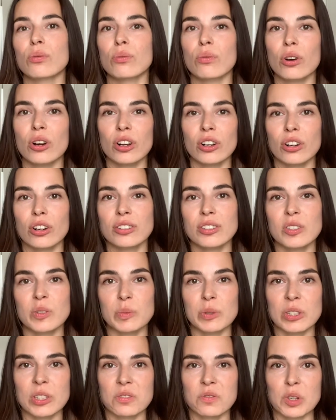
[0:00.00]
work on a
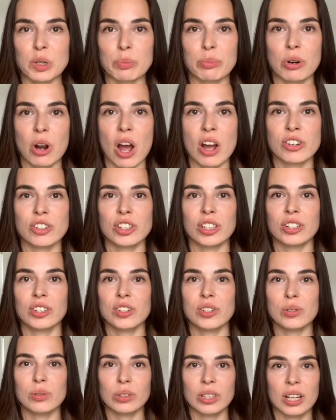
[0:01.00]
specific project,
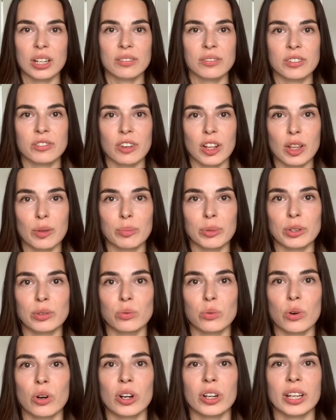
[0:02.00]
do a lot of development
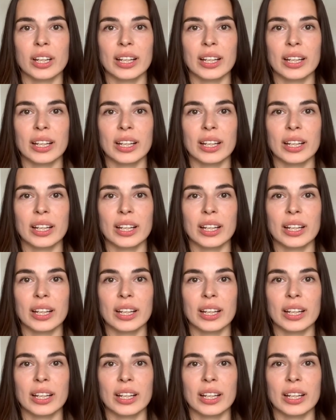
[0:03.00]
work,